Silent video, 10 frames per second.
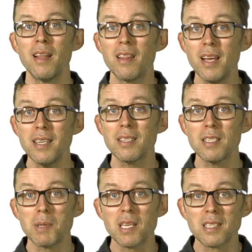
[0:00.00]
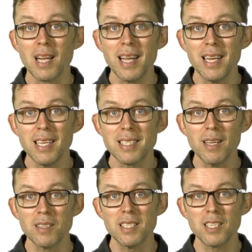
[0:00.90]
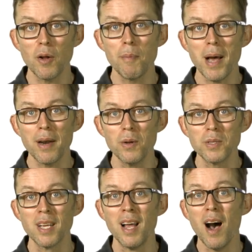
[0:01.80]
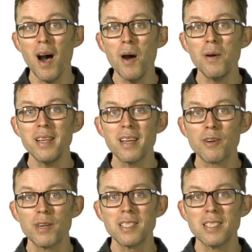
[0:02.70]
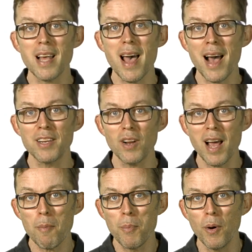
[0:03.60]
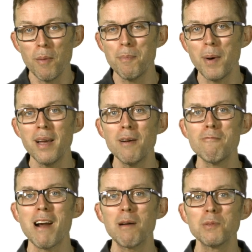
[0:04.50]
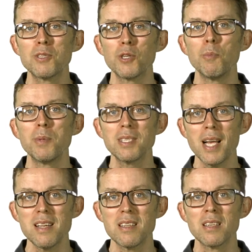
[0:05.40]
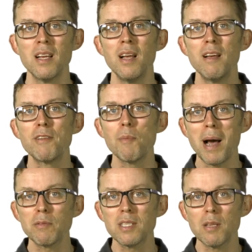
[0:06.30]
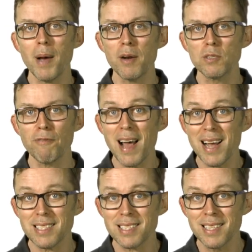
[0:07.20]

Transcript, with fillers: This is because cleaning tilted solar panels only increases their annual output by around 2%. If you mounted the panels flat,